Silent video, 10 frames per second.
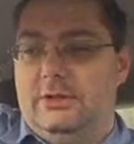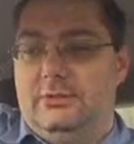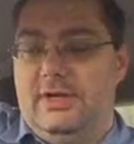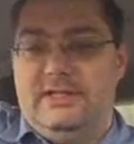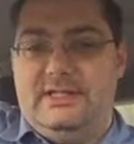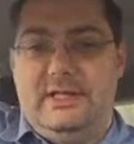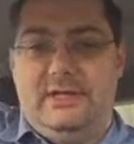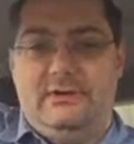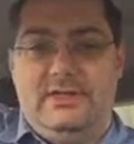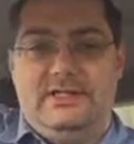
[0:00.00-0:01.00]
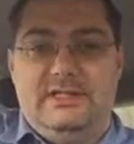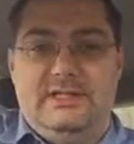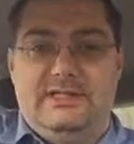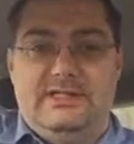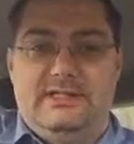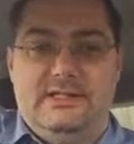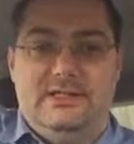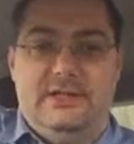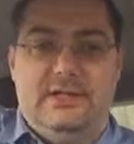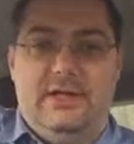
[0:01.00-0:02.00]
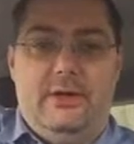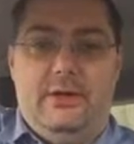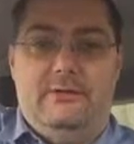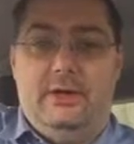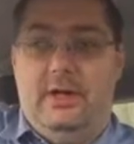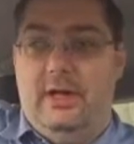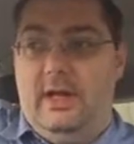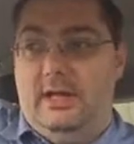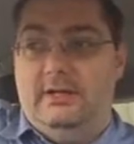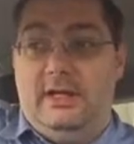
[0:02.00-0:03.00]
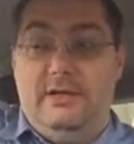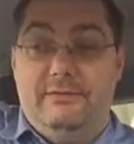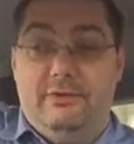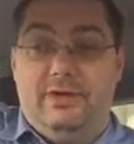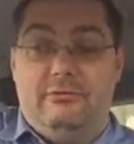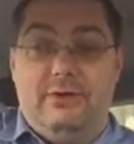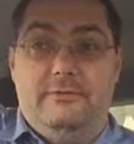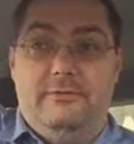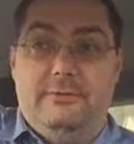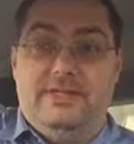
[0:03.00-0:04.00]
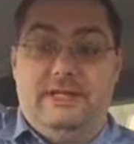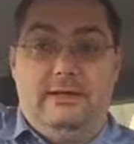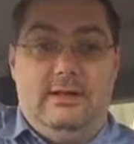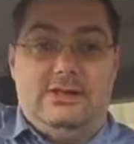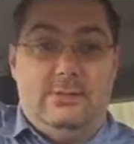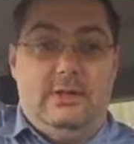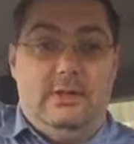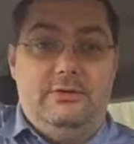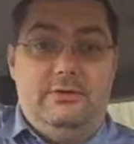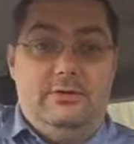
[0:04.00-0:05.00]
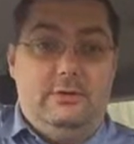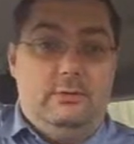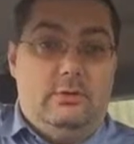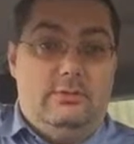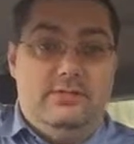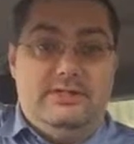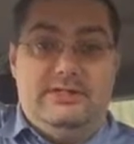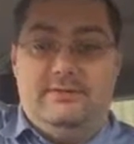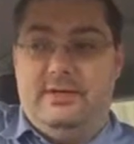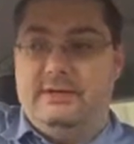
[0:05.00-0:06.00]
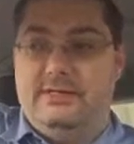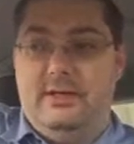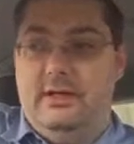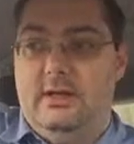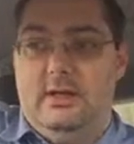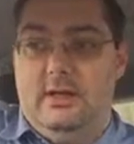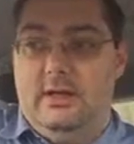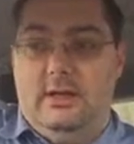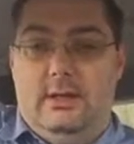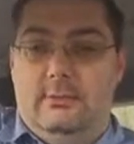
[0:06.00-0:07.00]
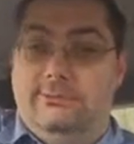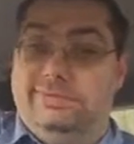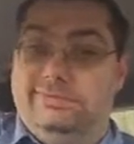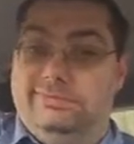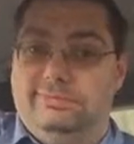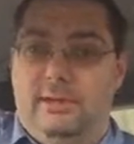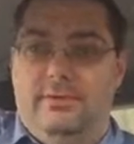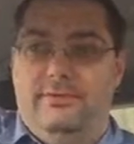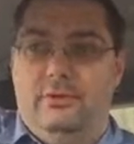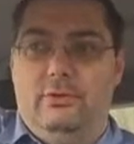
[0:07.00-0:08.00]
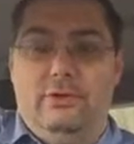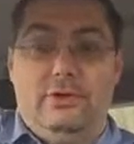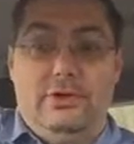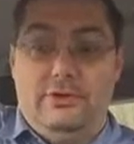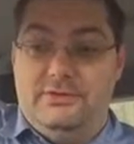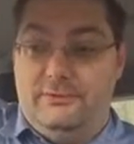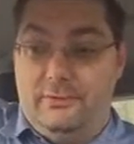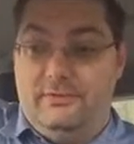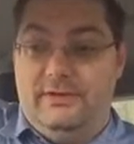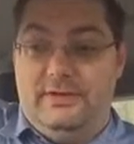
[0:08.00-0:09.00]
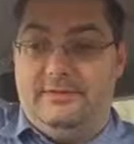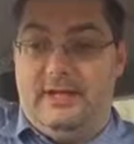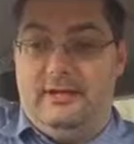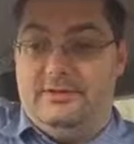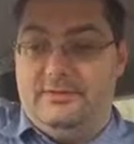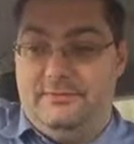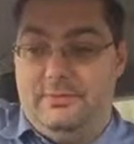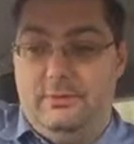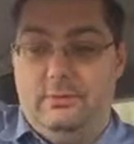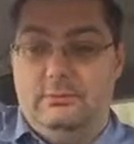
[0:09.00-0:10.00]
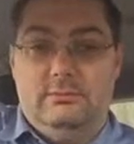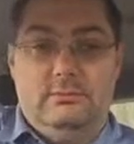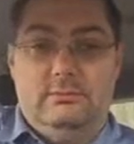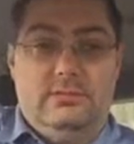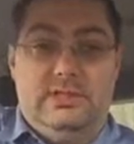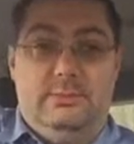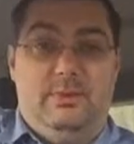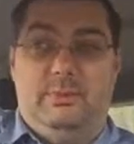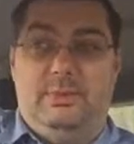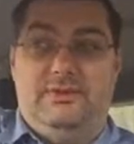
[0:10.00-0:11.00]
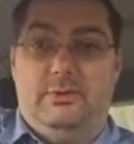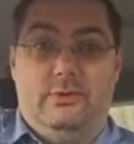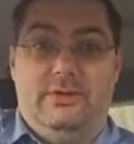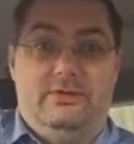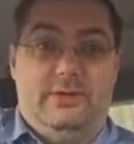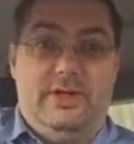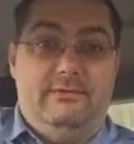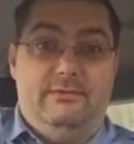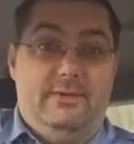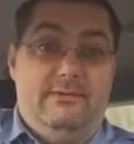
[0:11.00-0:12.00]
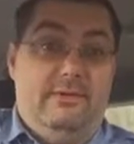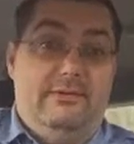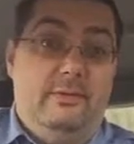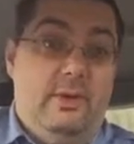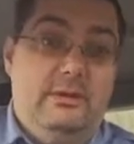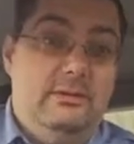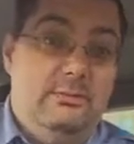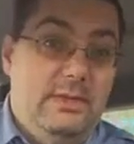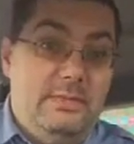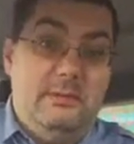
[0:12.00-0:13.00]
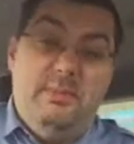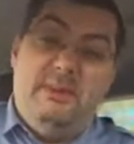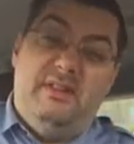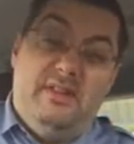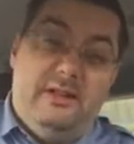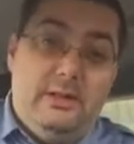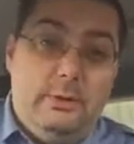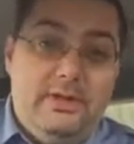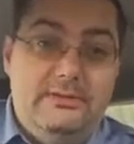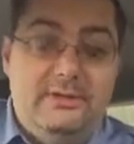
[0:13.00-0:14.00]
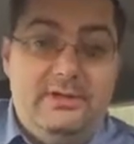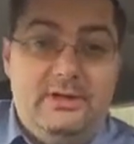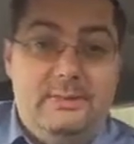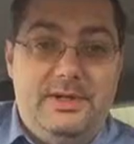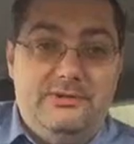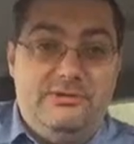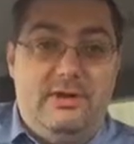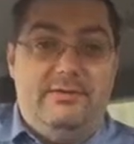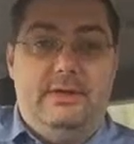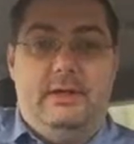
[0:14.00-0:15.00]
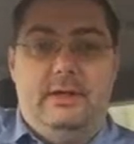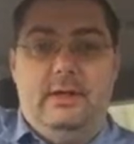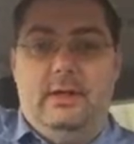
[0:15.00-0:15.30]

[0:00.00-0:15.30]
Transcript: Crazy distances you could get out of it, and even on a run from, say, Glasgow to London or vice versa. I mean, if you're only going to use 4 or 5 gallons of fuel, you're probably talking 25 quid, maybe 30 quid if you get a bit of traffic.